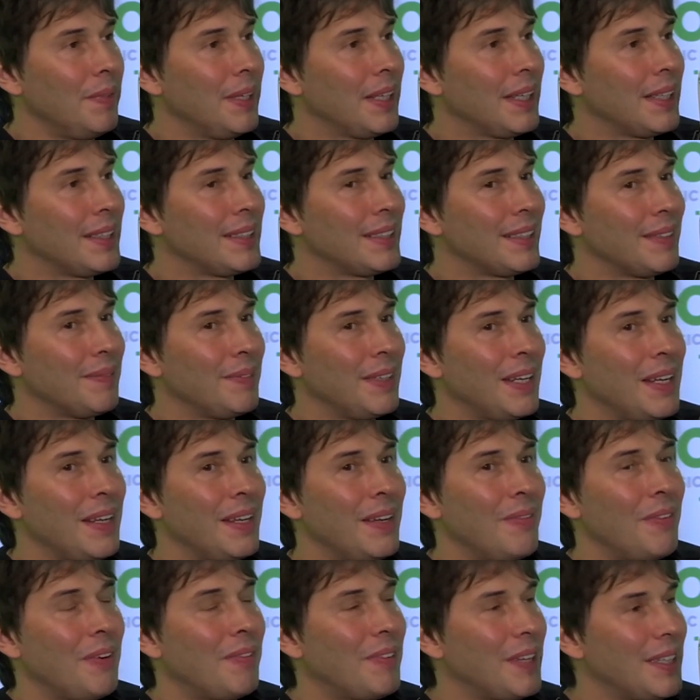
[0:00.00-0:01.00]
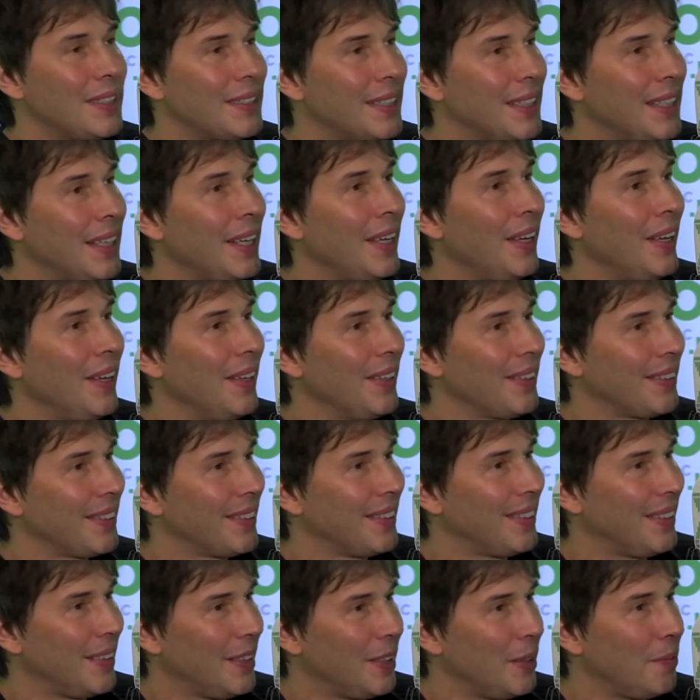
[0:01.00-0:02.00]
Because it refers to the
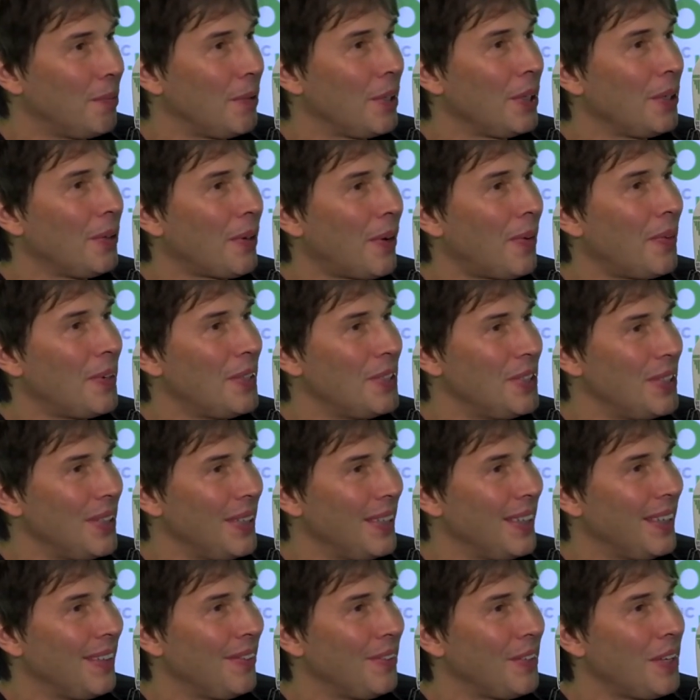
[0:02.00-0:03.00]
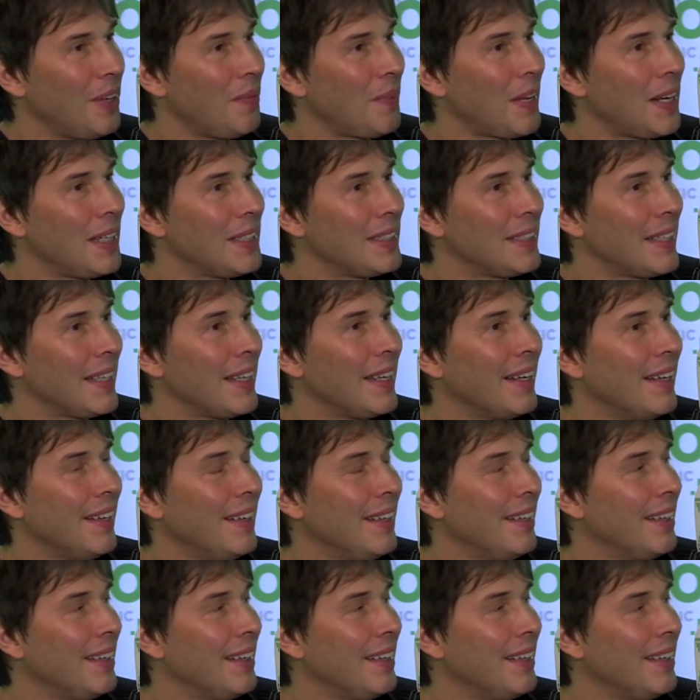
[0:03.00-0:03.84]
Earth, the blue origin of humanity.